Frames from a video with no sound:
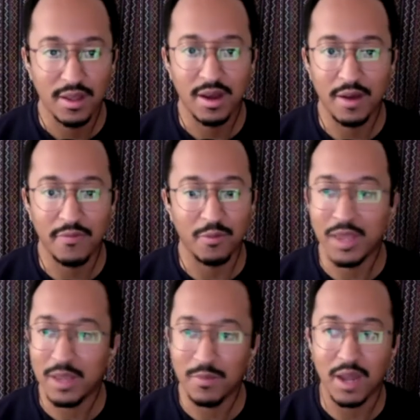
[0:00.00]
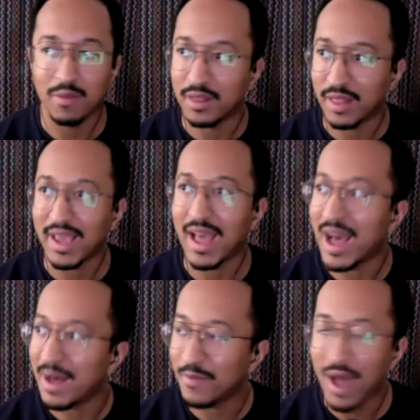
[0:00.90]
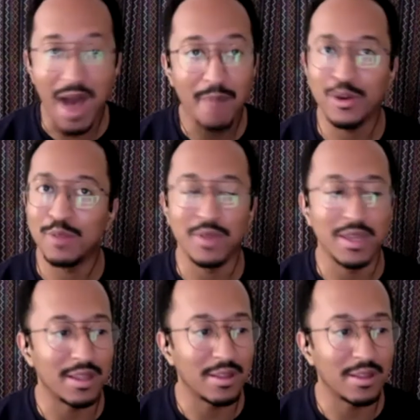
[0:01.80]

Uh, for me, it might have been like I'm I'm gonna be.